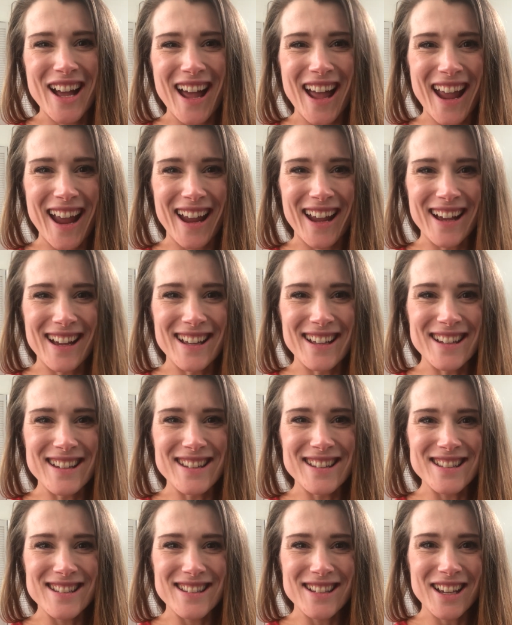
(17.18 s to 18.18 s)

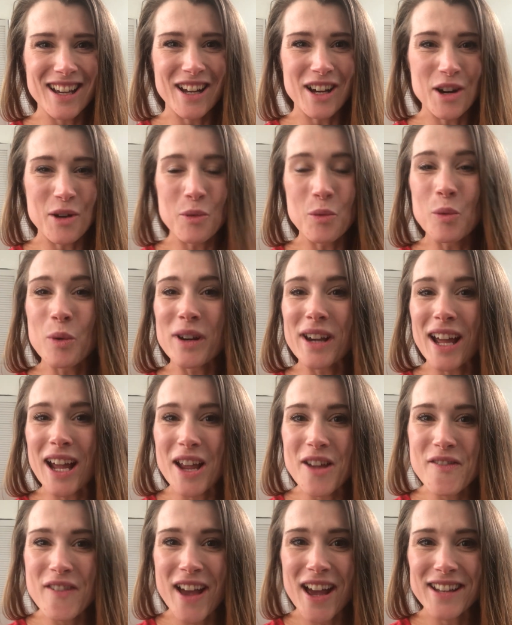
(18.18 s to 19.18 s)
and what
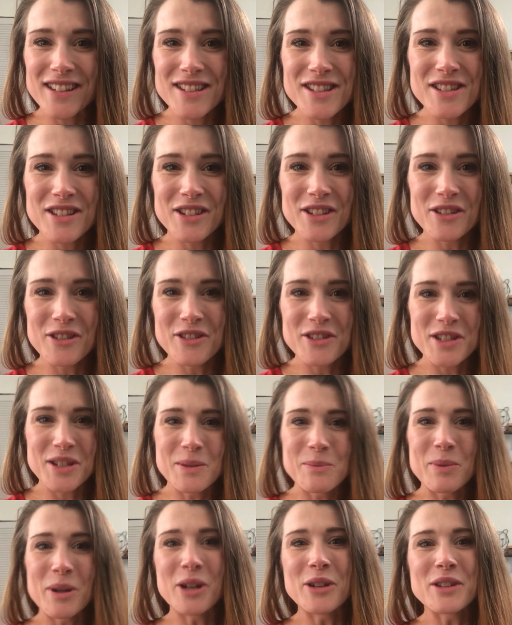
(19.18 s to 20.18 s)
I've had to do to
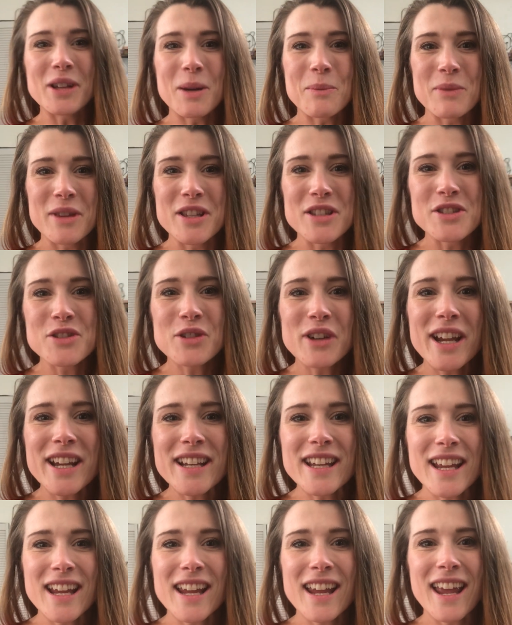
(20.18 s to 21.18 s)
build up this
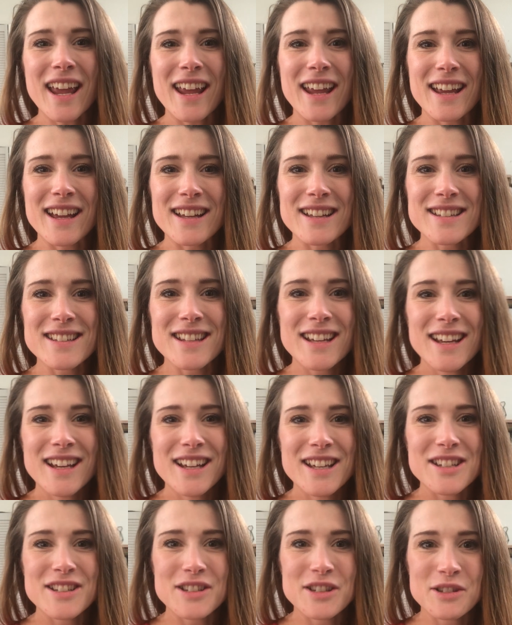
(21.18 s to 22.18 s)
training and
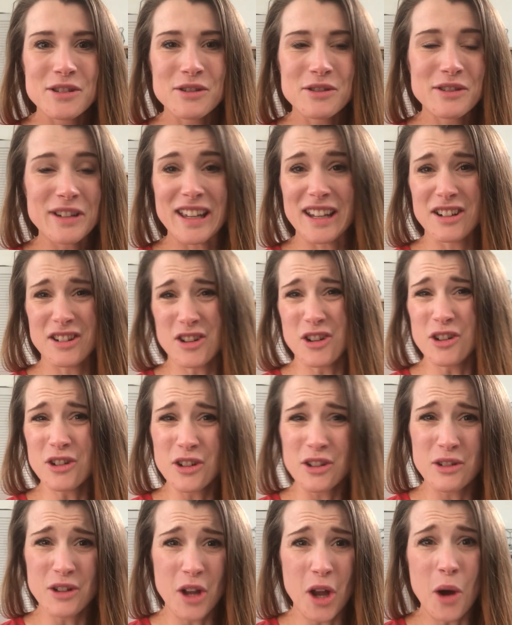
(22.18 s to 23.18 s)
to get it
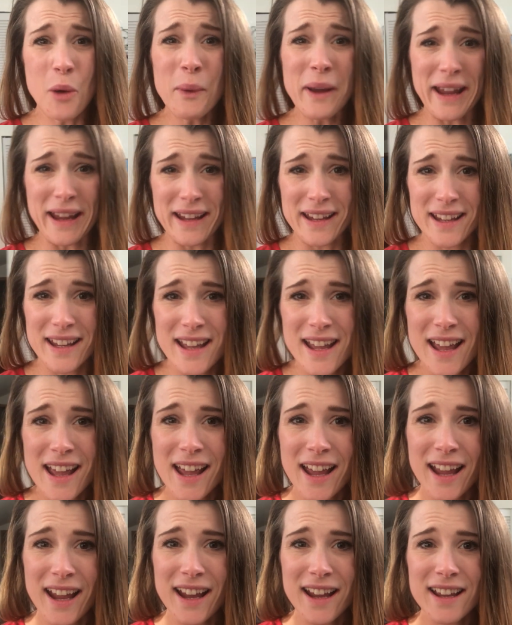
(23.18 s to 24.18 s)
all going.
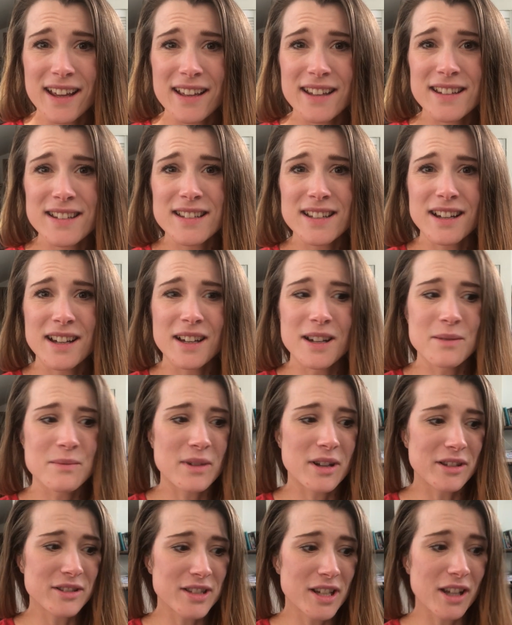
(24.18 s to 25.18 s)
And
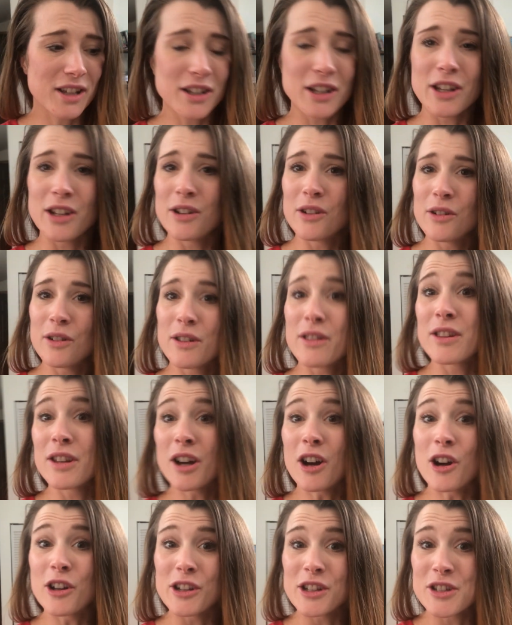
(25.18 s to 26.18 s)
I'll tell you
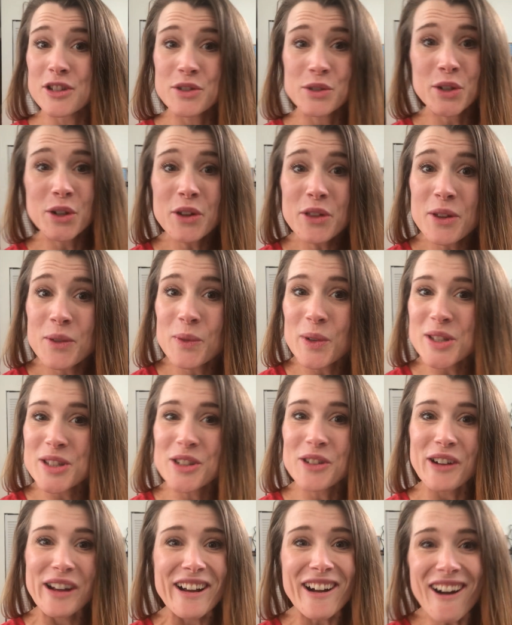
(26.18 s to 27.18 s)
the honest truth of what's
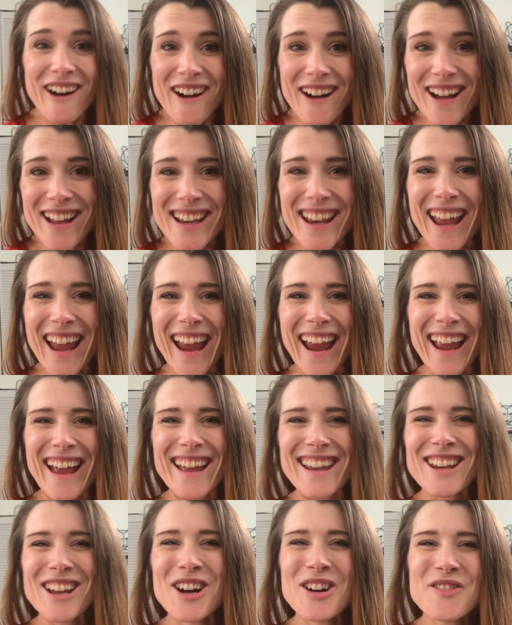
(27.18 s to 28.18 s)
going on,
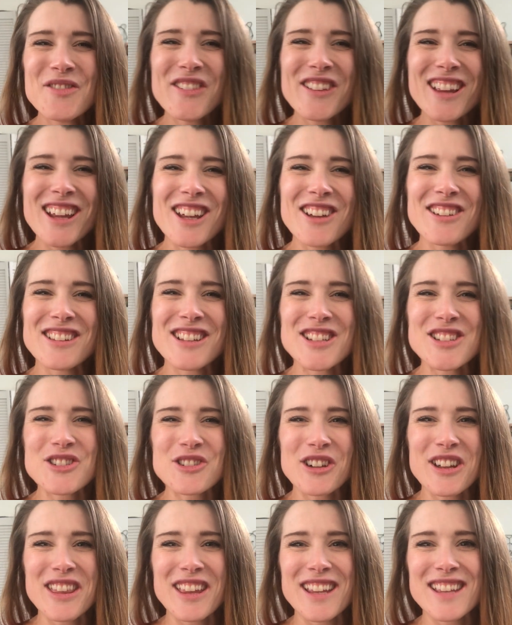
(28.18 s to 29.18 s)
and hopefully you'll
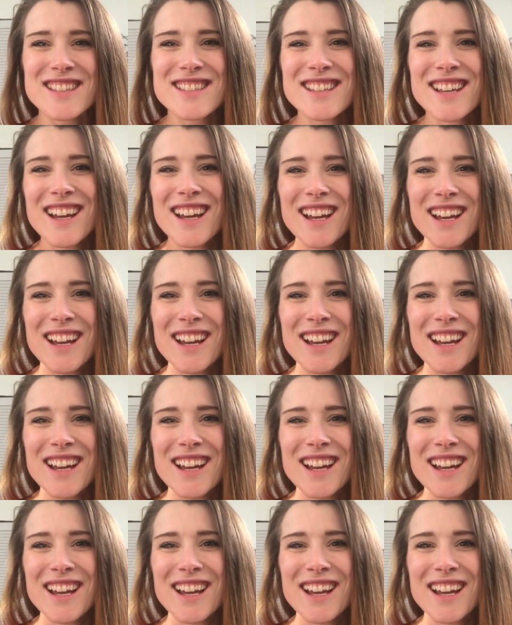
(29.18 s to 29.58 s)
enjoy these